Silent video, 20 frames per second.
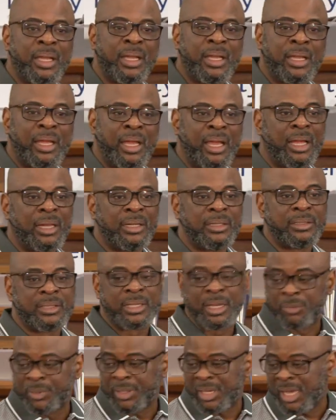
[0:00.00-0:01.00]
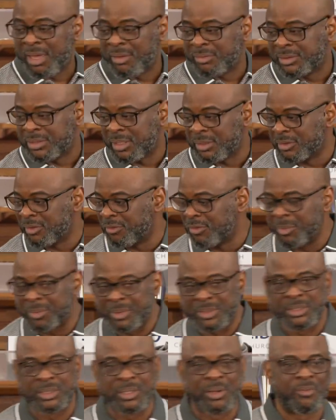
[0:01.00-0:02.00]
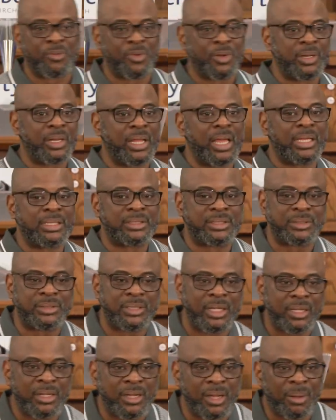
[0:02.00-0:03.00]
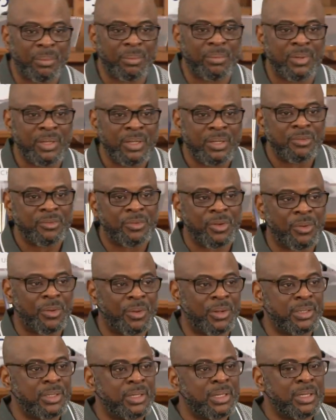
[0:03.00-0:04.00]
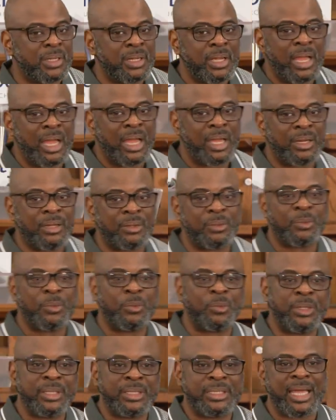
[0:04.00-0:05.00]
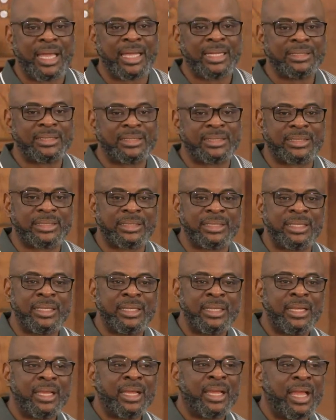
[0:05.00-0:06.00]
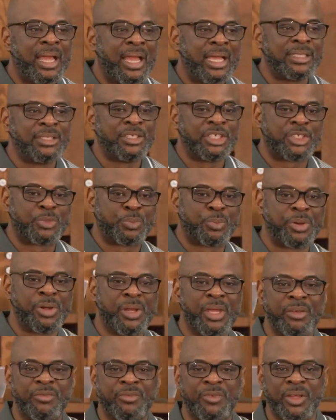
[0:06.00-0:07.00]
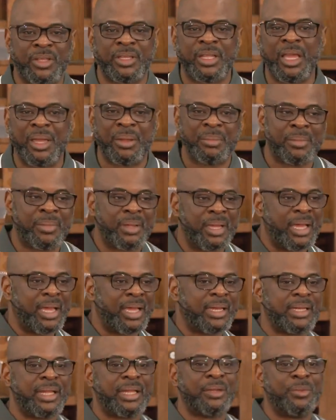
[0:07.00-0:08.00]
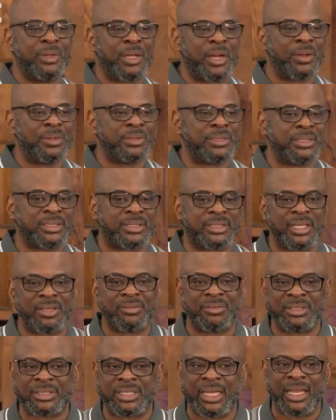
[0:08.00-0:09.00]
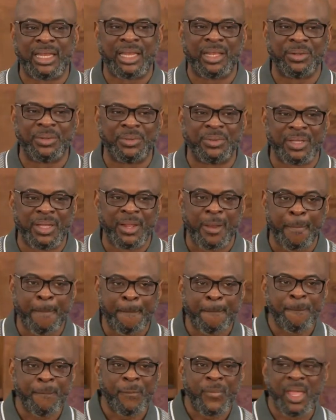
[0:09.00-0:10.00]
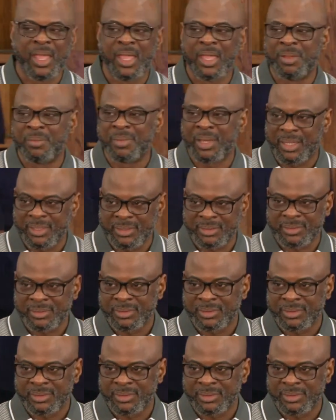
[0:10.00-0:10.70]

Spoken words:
And can we have Sounds of Liberty Comfort as they come forward and we dance and just pray for them and then we close the service. Hallelujah. Amen.